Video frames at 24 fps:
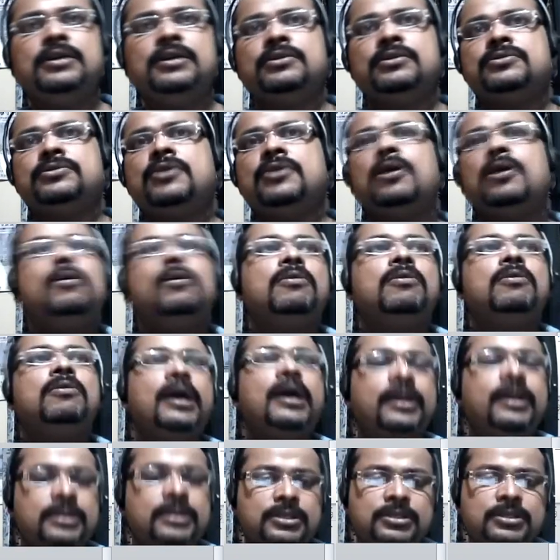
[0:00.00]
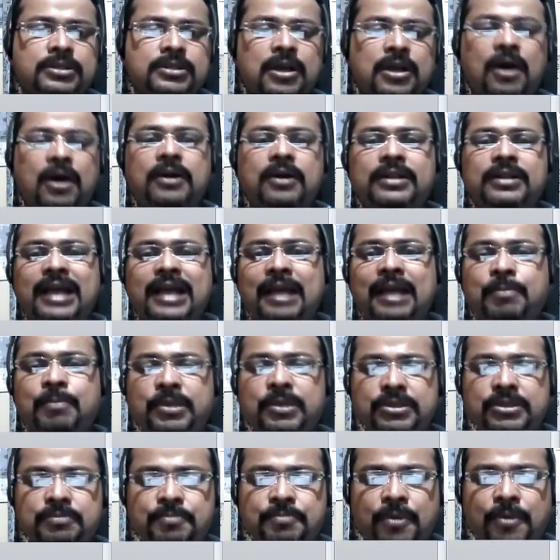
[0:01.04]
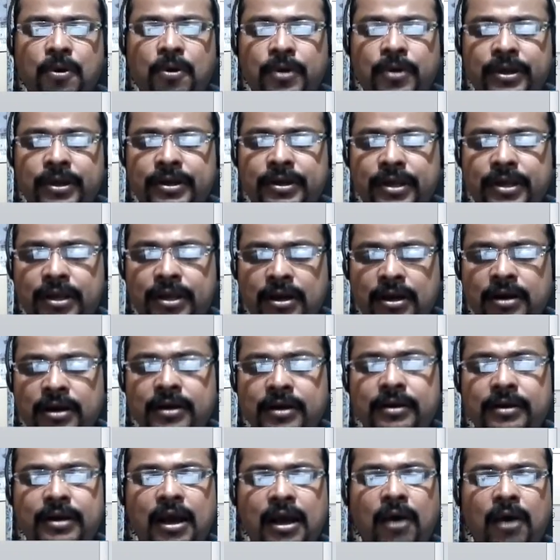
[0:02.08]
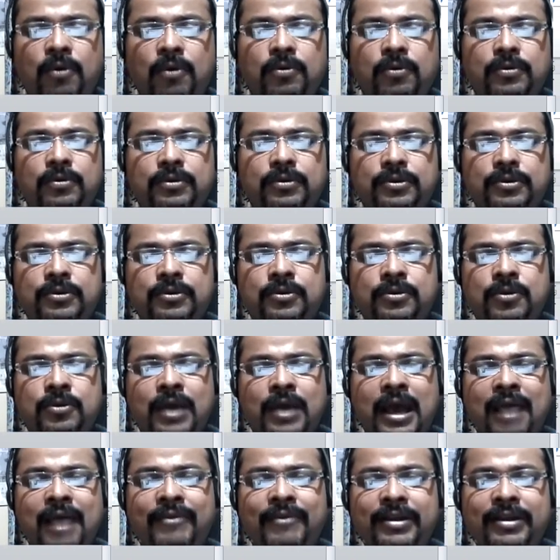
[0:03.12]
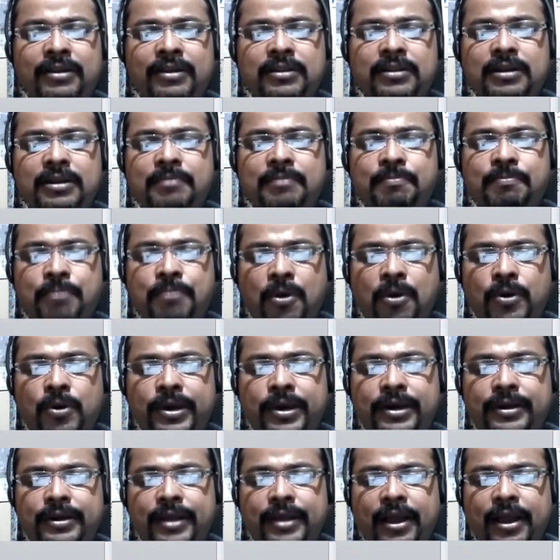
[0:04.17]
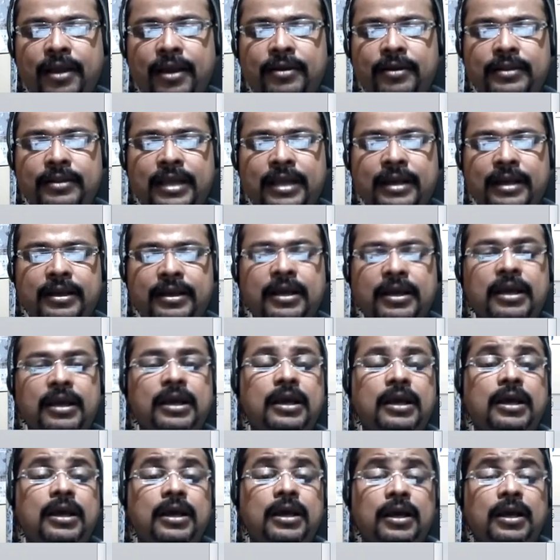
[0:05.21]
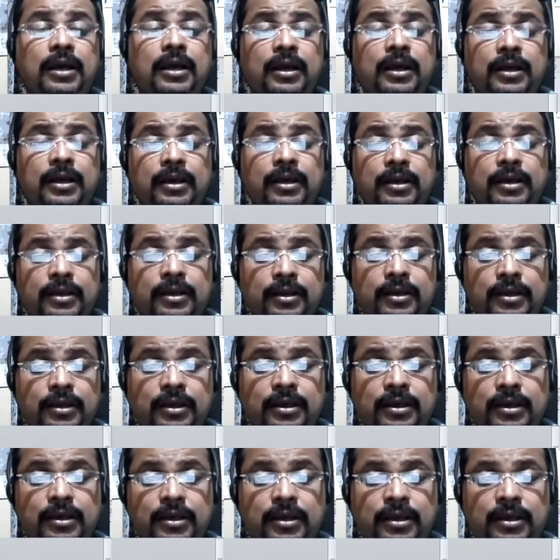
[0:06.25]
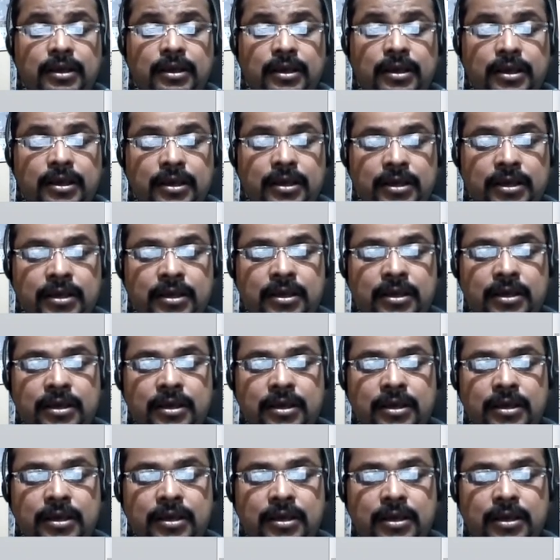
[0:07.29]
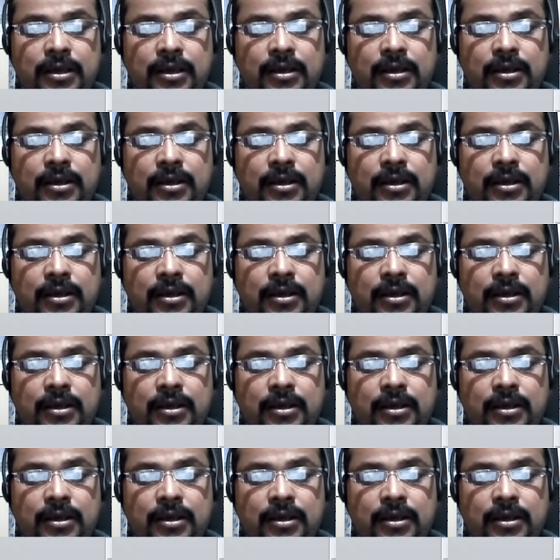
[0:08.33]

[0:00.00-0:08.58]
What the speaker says: So it's not that much important here. Now you have another important there, that he